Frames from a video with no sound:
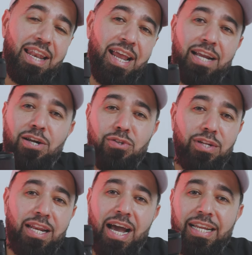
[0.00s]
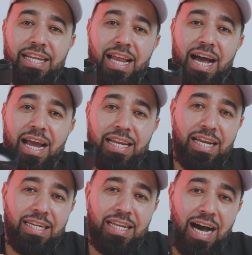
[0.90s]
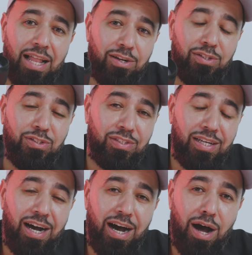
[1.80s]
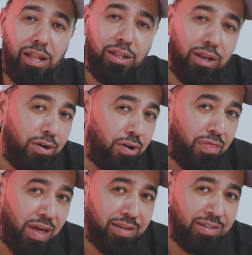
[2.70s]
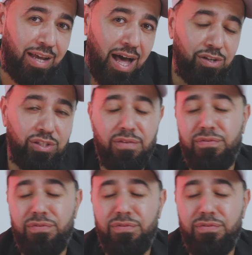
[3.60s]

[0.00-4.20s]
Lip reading: $999, a little under $1,000.